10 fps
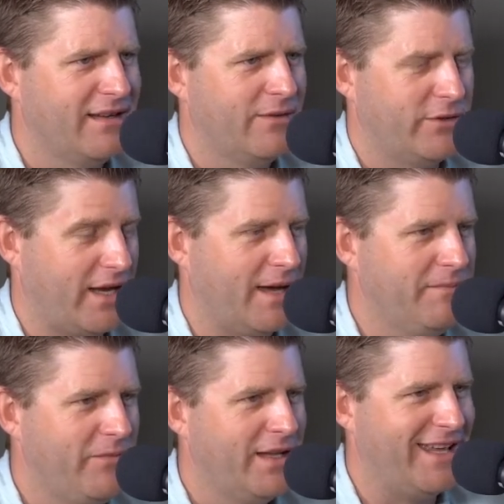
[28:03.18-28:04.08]
which I am,
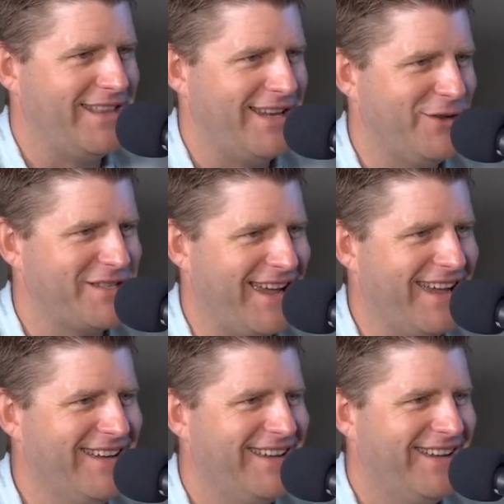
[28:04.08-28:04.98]
and then you
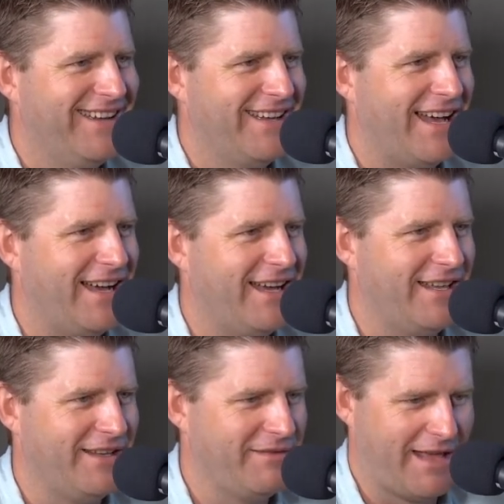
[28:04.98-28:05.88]
say, uh,
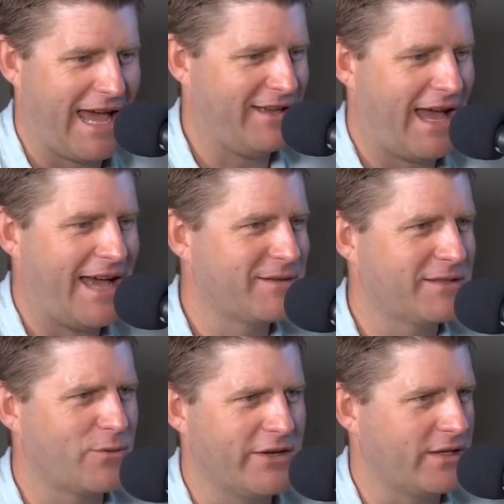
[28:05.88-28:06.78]
I, I ask
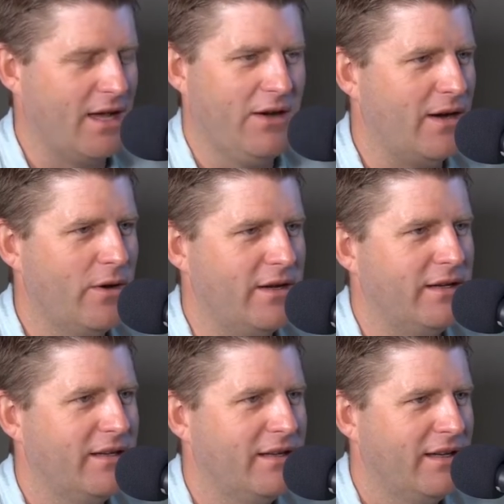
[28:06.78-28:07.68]
this question, no, I wouldn't.
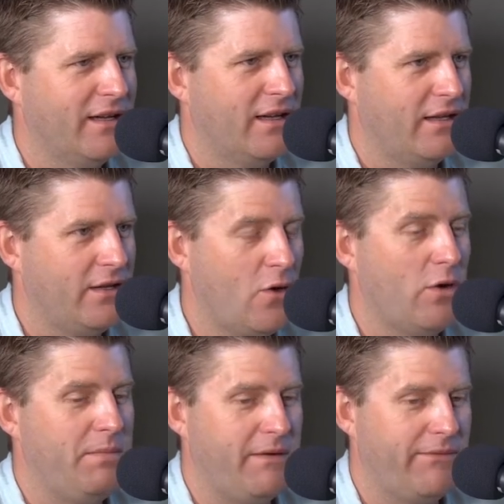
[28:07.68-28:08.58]
You
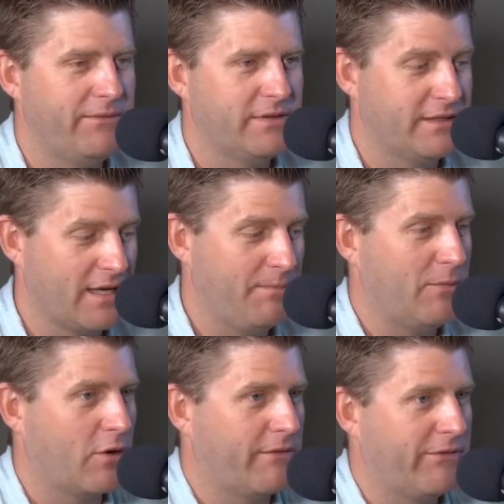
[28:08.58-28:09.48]
would be, some
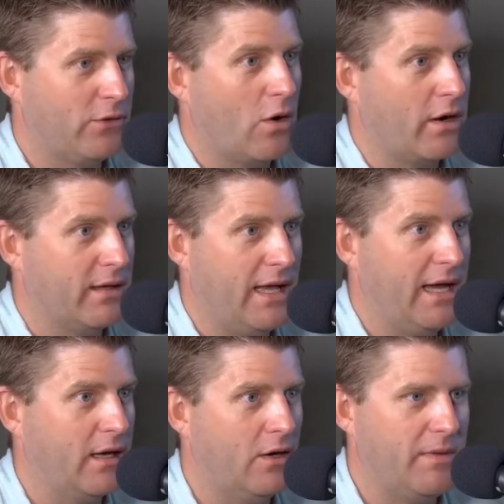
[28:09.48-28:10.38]
people are floored and
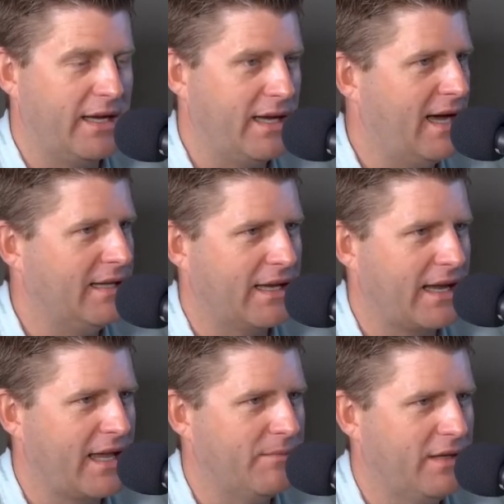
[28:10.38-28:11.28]
like, oh my God, like, I
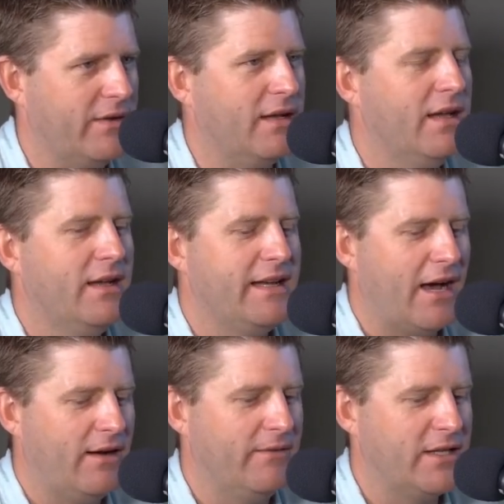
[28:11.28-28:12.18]
can't believe it.
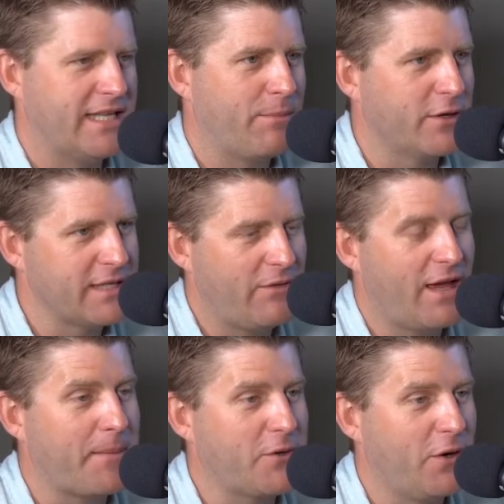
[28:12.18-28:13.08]
Now, does that person have the
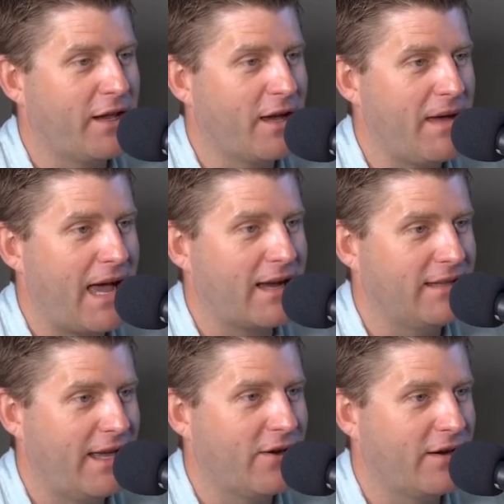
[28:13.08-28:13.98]
opportunity to come back
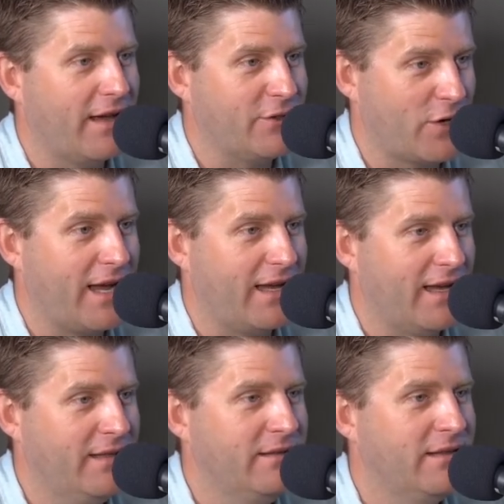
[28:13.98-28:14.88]
later and try
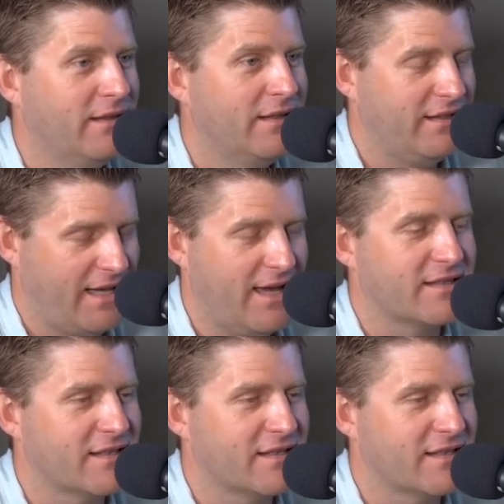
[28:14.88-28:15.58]
again? Yes.